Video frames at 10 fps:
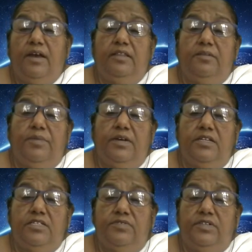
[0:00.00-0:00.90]
And the
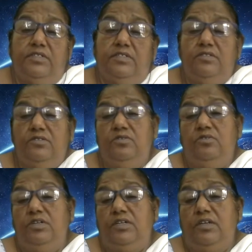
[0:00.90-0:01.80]
parents will
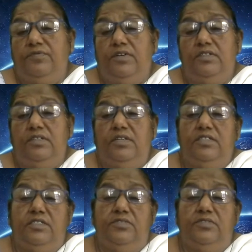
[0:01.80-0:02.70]
go a little further
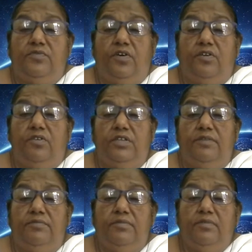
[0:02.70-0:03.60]
and she will follow
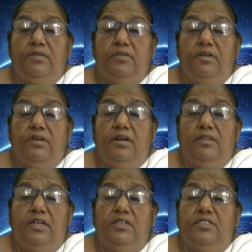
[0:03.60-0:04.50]
them.
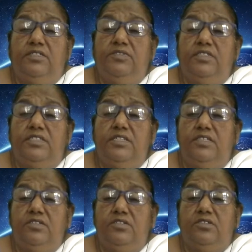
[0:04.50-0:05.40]
And then she will see
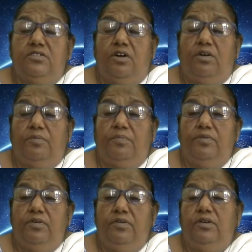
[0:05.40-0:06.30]
the shop,
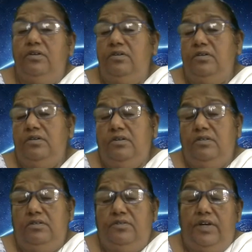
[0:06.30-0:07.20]
the
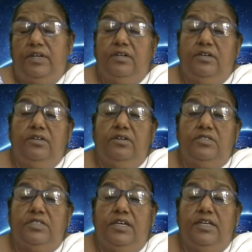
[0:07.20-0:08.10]

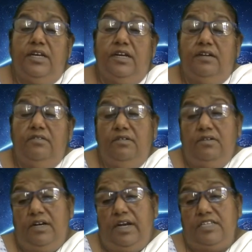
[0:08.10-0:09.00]
vendor, selling
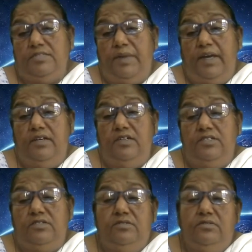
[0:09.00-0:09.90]
glass
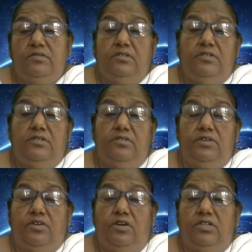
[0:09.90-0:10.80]
bangles.
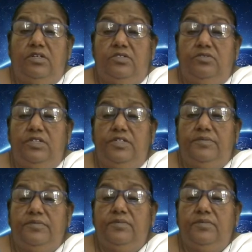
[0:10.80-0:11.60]
We call it churi.